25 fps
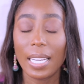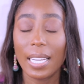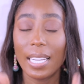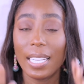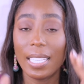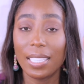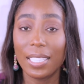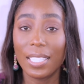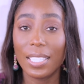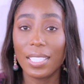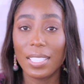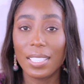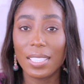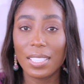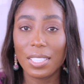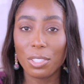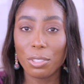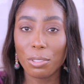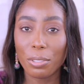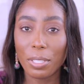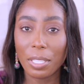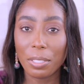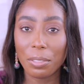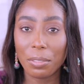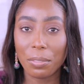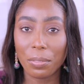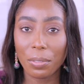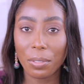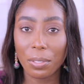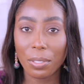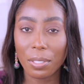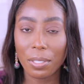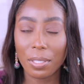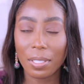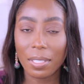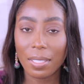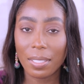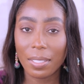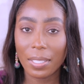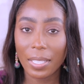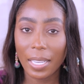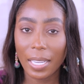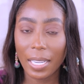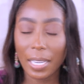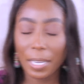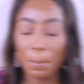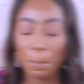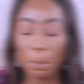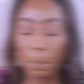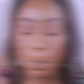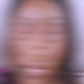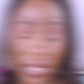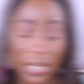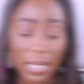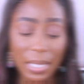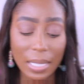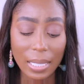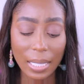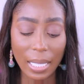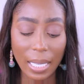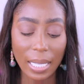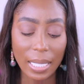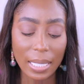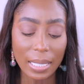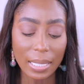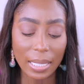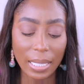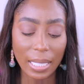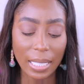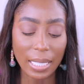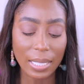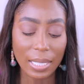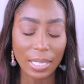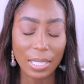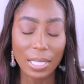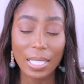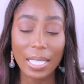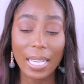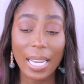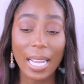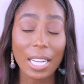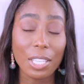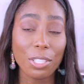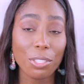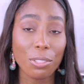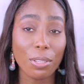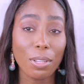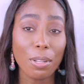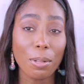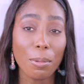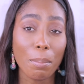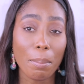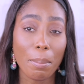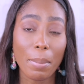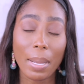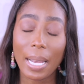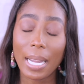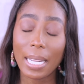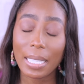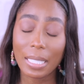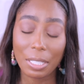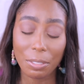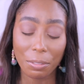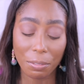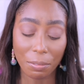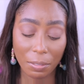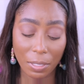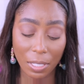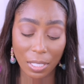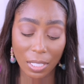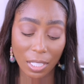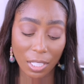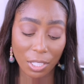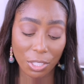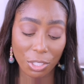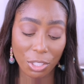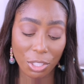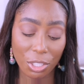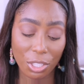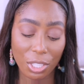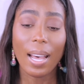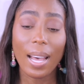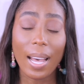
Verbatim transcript: It does transfer, okay? So this says is a natural matte finish.